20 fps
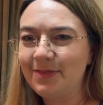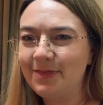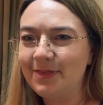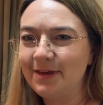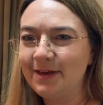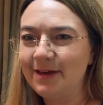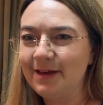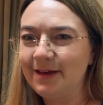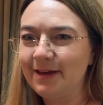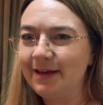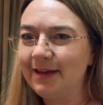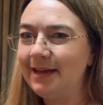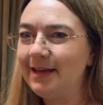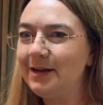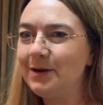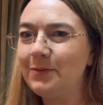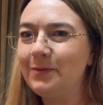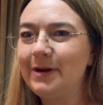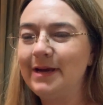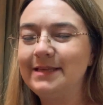the
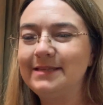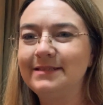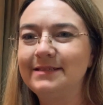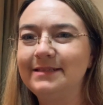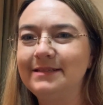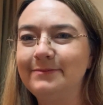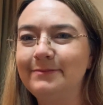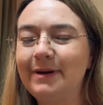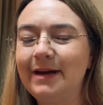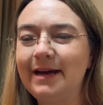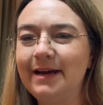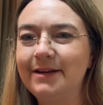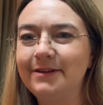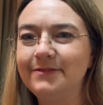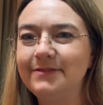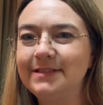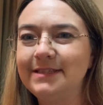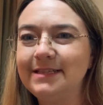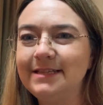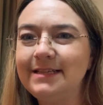inner western part
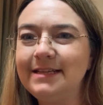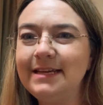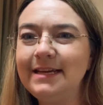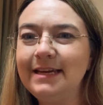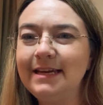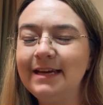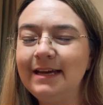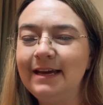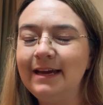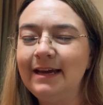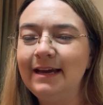of Sydney,